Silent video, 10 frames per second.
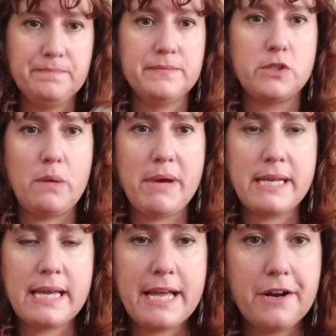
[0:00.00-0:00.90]
So I might
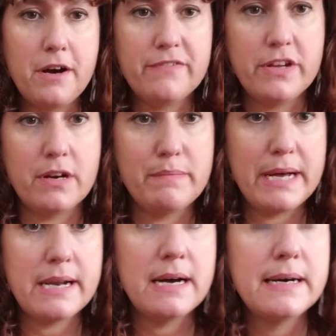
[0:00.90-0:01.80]
get cut off here,
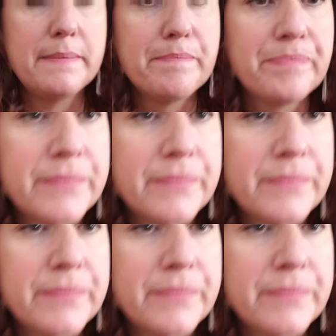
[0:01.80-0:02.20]
but um,